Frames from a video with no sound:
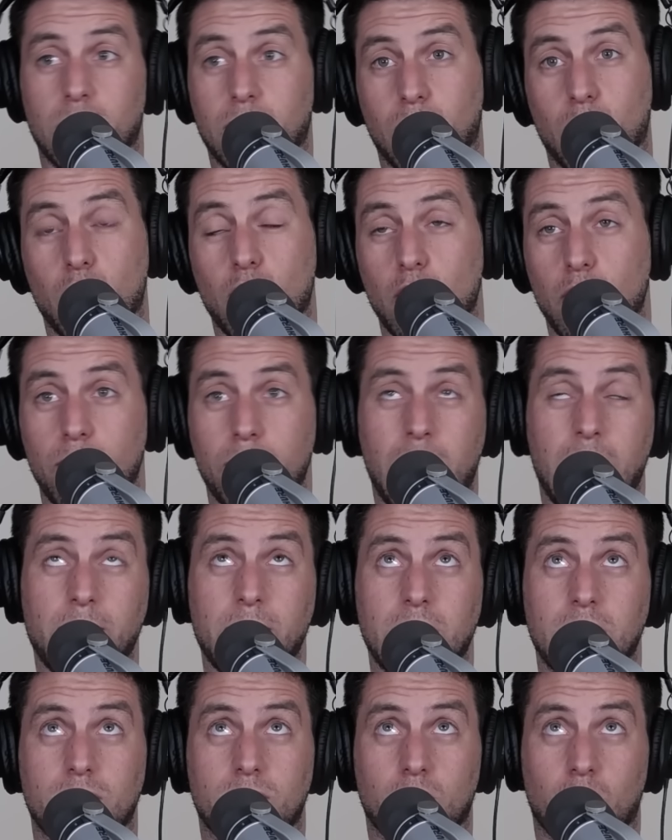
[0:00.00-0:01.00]
who
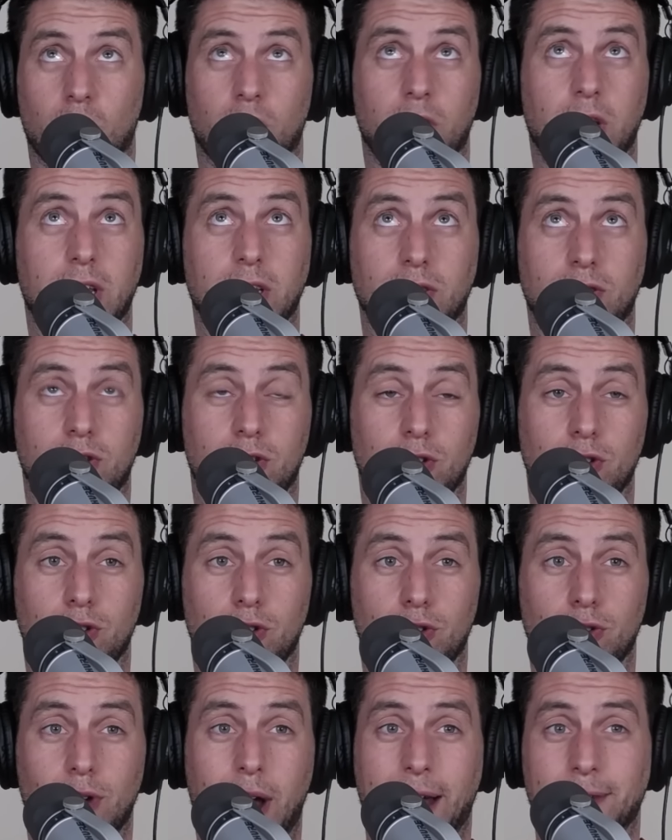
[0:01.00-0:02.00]
maybe turn
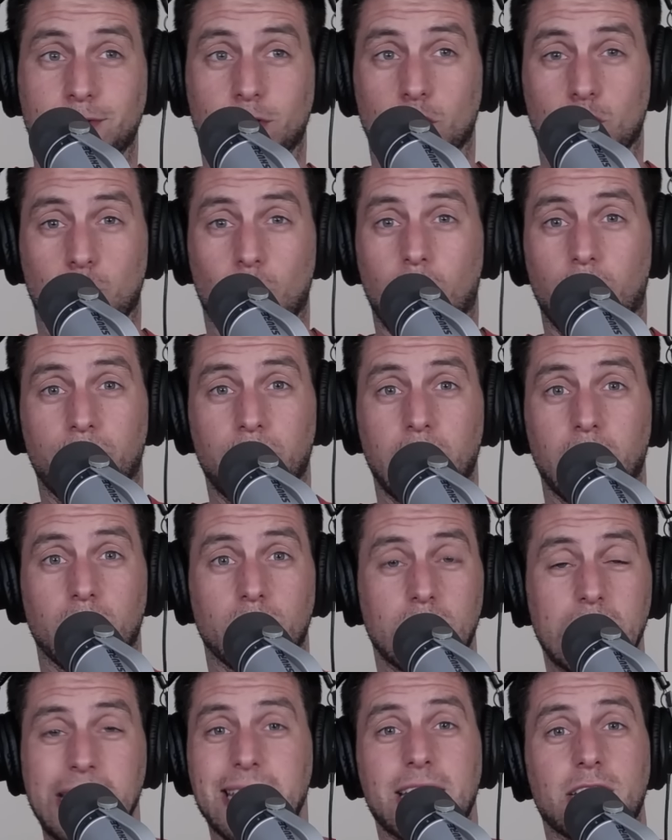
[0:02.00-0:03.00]
into, after 12
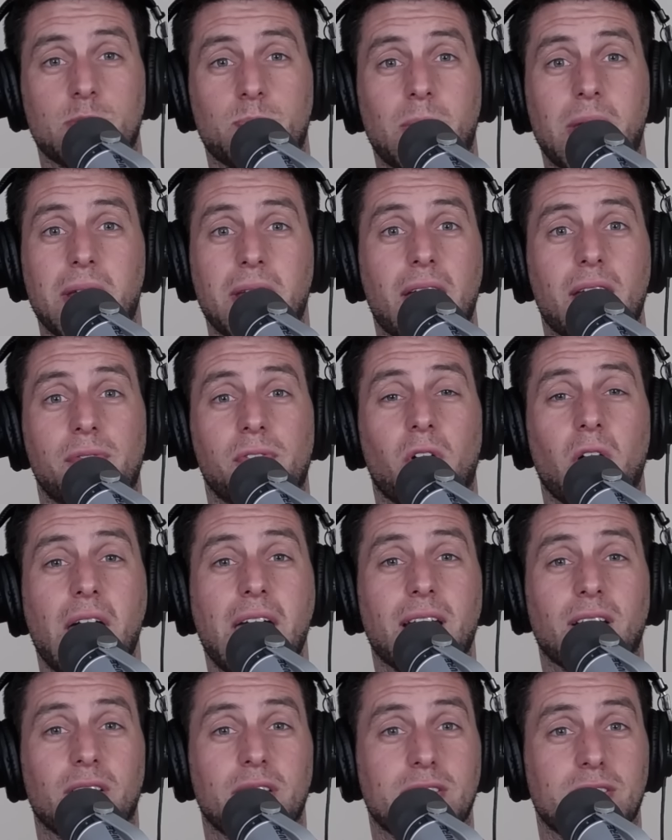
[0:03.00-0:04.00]
years, ESPN NFL
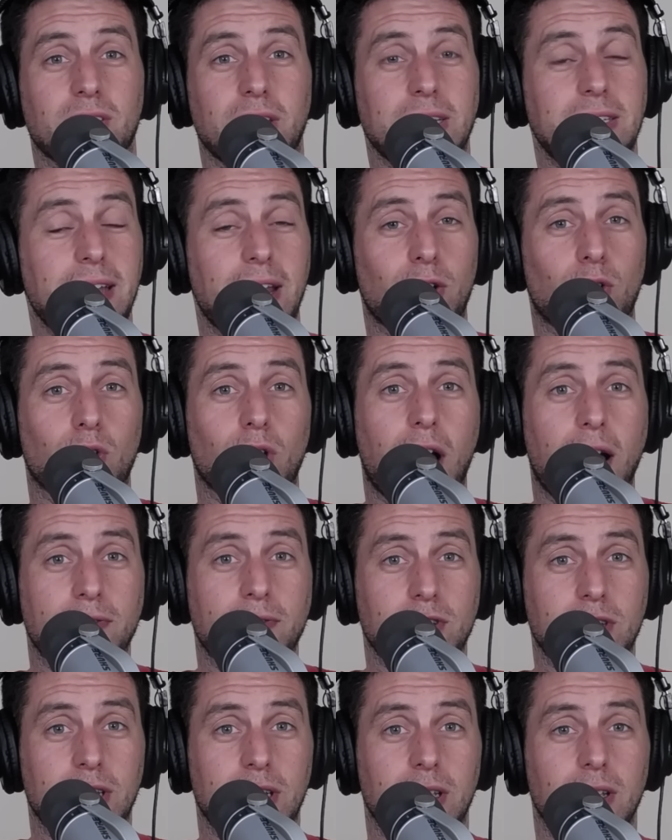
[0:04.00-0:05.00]
analysts like Dan
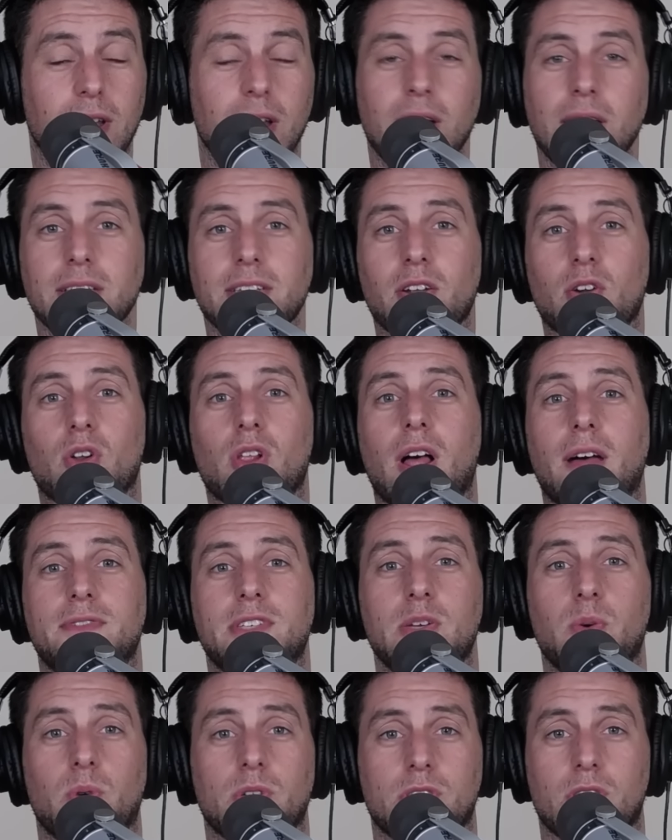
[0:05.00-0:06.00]
Orlovsky. Dan
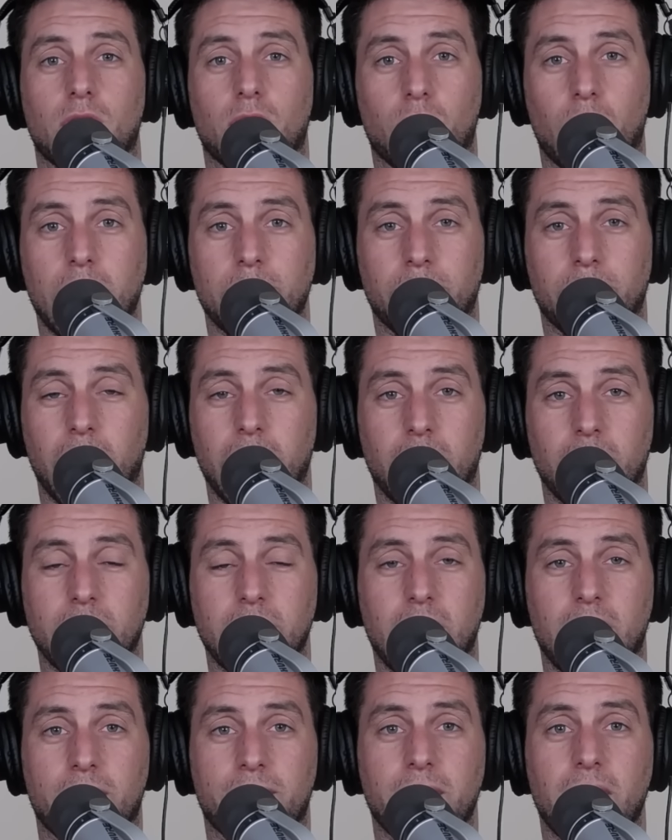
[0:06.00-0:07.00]
Orlovsky wasn't a great player in
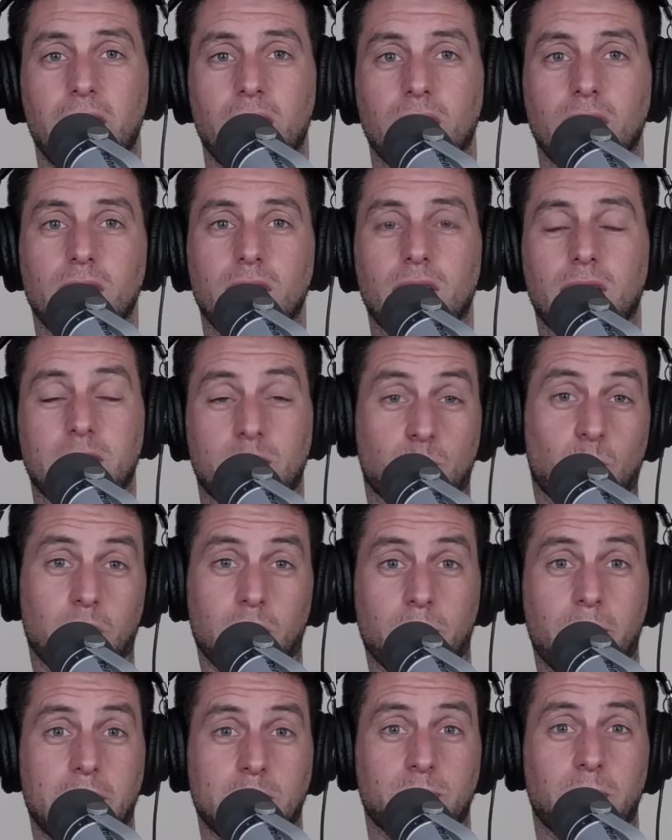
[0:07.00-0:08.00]
the NFL. He's one
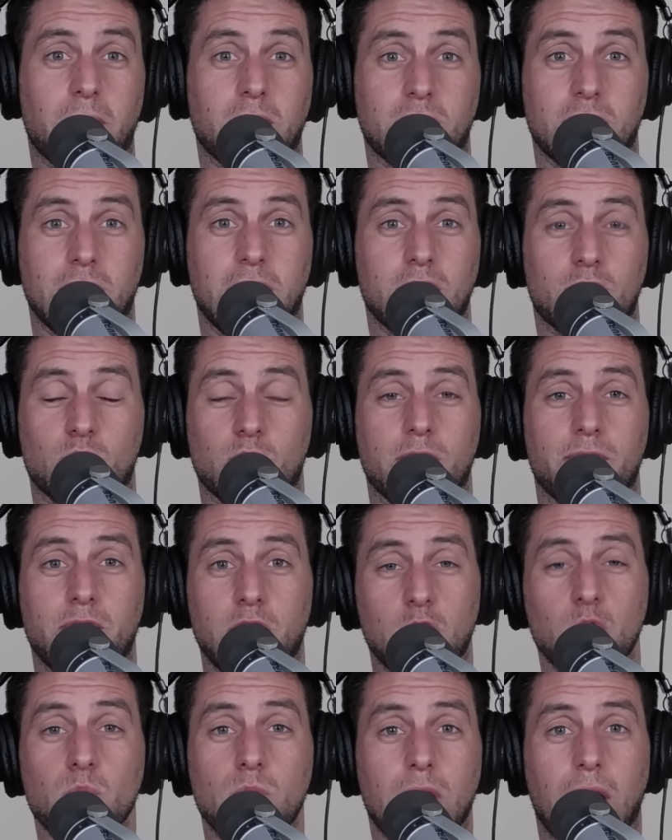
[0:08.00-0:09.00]
of the best players in the history of
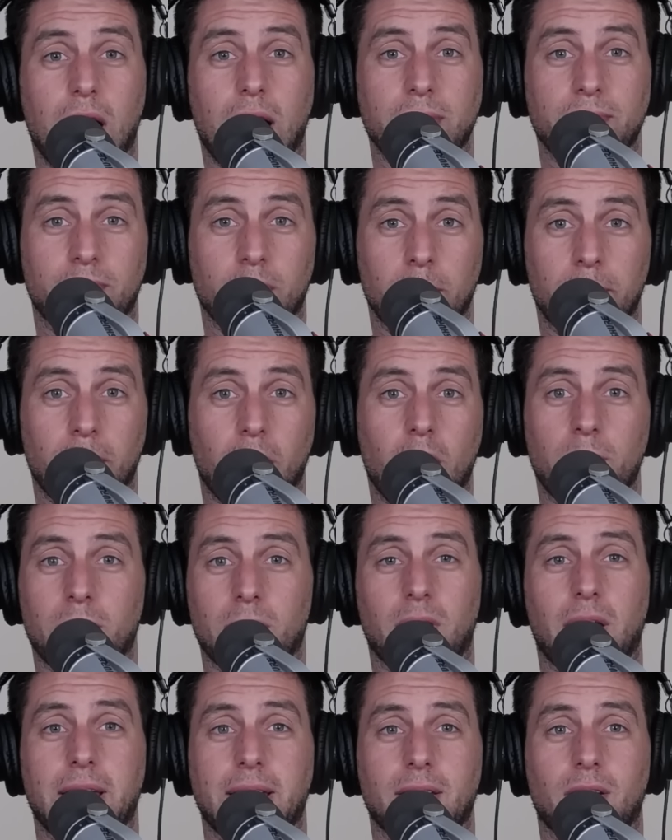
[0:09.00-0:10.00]
UConn football,
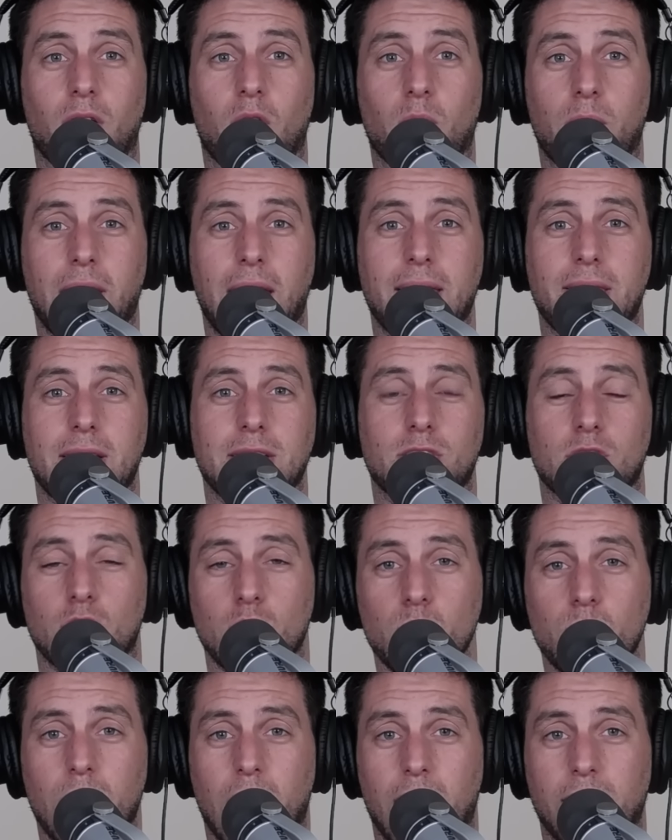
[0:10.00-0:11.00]
but like, okay, that's
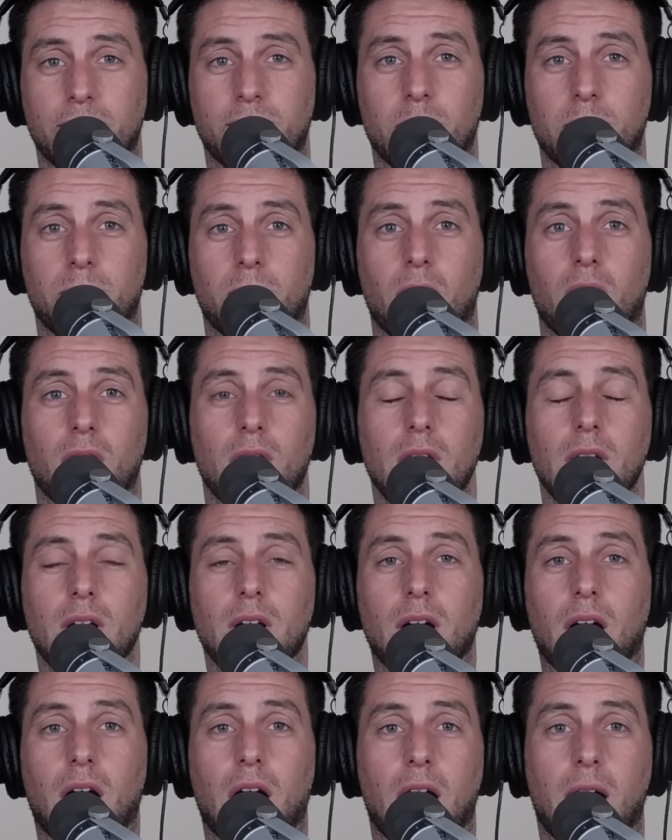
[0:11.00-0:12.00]
UConn football.
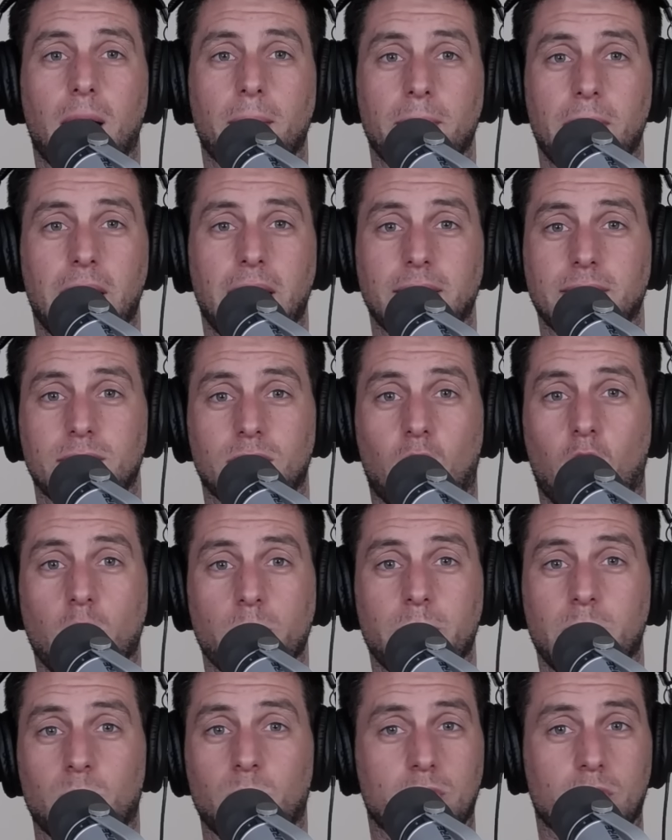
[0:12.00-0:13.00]
Um, and
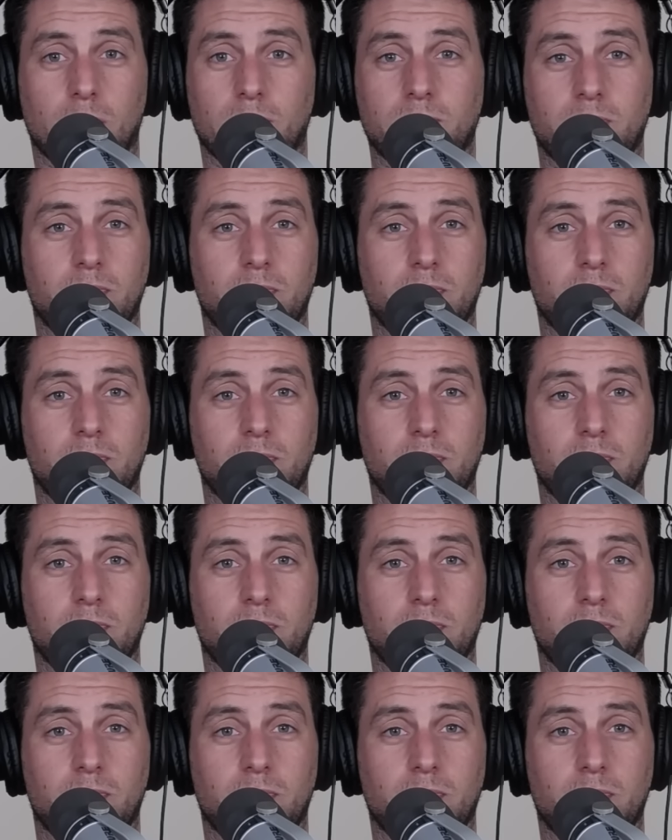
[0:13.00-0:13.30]
Hartman was a